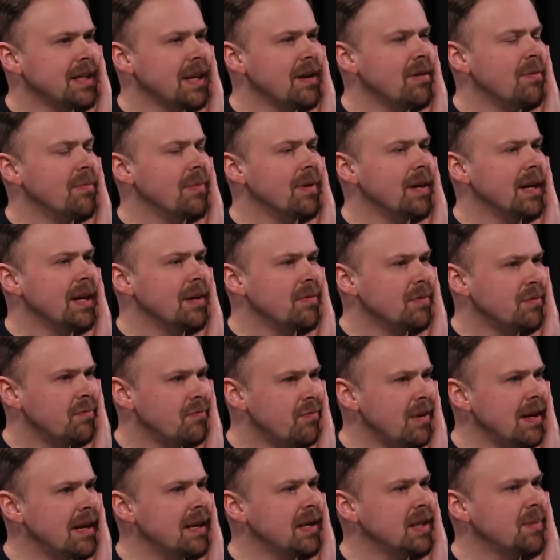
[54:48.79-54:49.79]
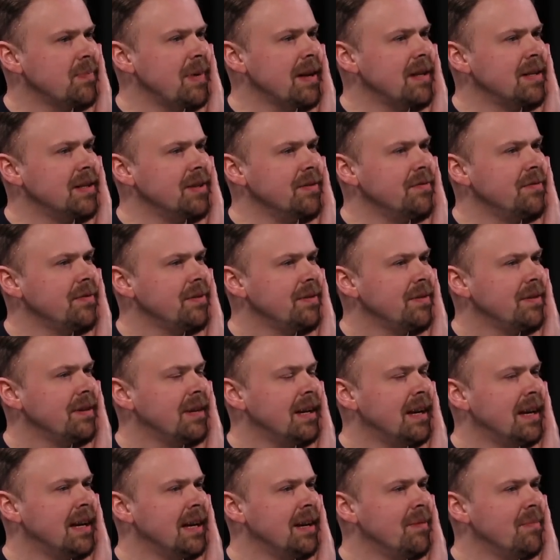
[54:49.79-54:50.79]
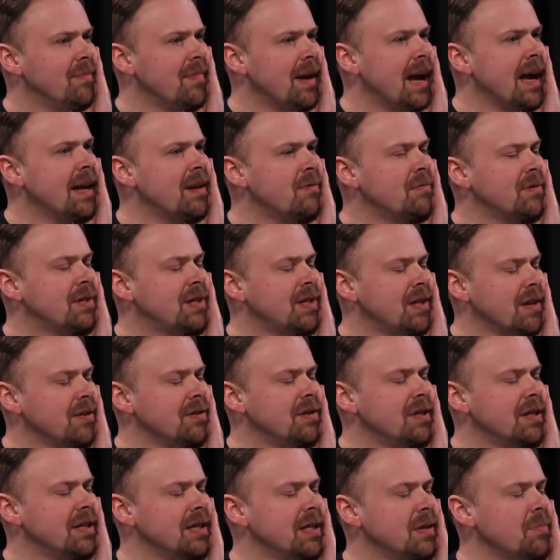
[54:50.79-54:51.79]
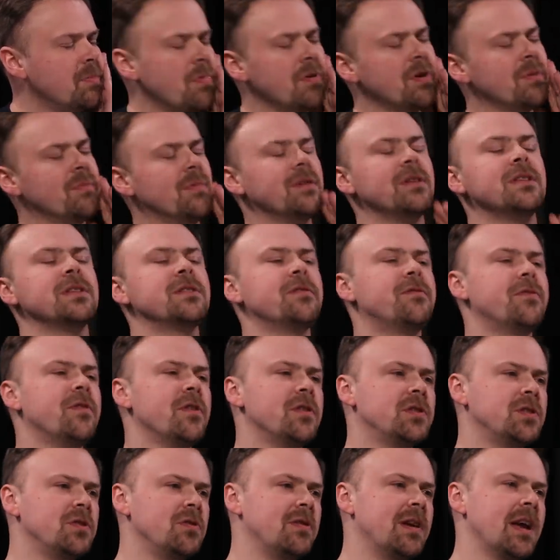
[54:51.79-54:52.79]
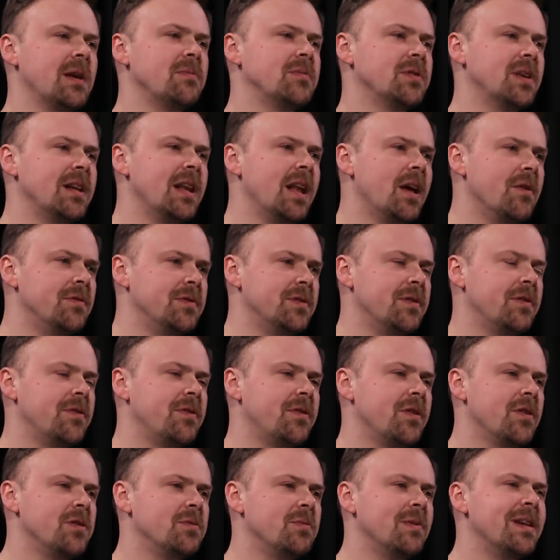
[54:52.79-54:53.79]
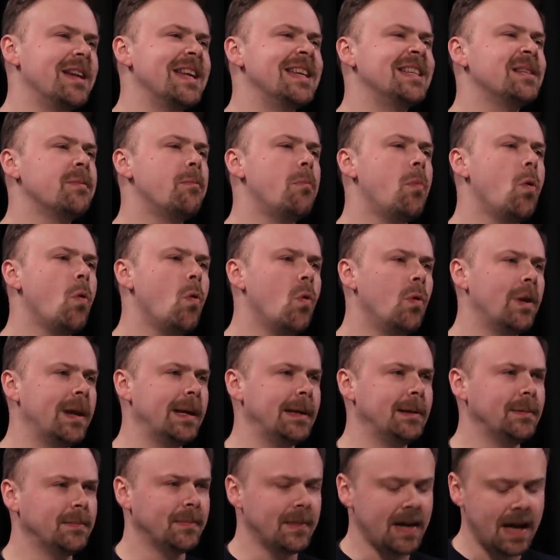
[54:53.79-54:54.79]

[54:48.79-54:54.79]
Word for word: terrible. It was really expensive, um, and it was such a disappointment because the first two games I loved, and the third one is appalling,